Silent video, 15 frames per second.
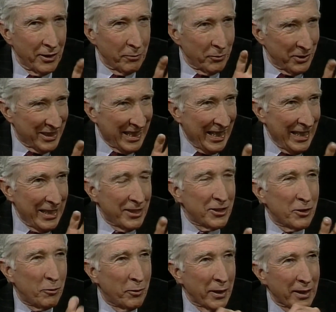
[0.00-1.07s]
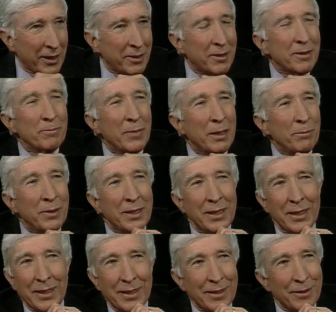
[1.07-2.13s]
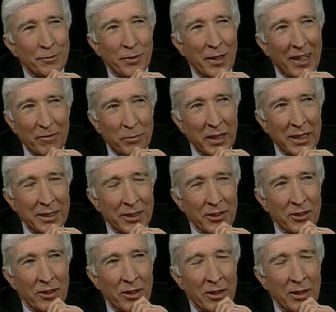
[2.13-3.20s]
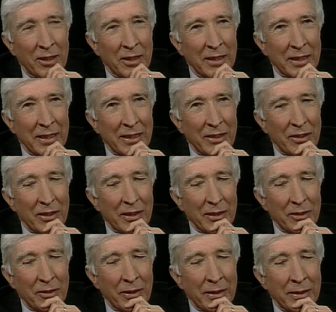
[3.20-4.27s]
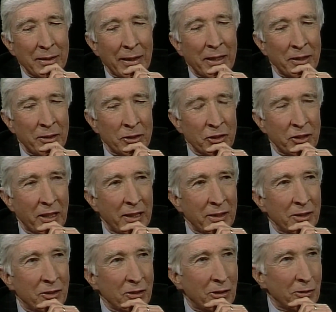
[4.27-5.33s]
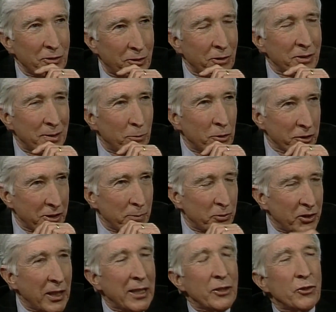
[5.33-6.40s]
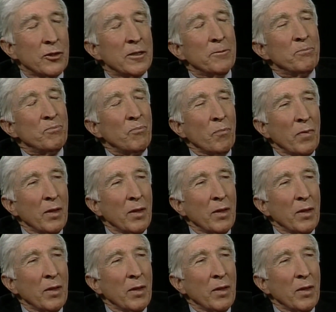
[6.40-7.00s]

They were takes, quick, maybe yeah. uh, five pages long, and uh, the editors tended to go toward the more substantial.